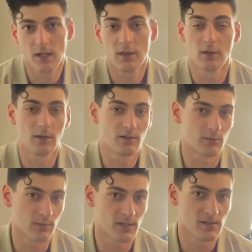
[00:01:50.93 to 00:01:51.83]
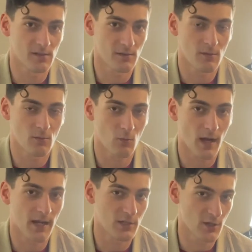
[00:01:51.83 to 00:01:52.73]
There is a reason
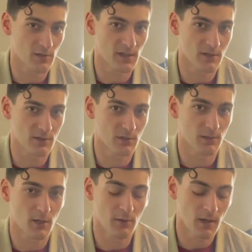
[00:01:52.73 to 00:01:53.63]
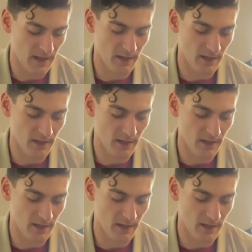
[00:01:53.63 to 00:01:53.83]
why I chose that turbo.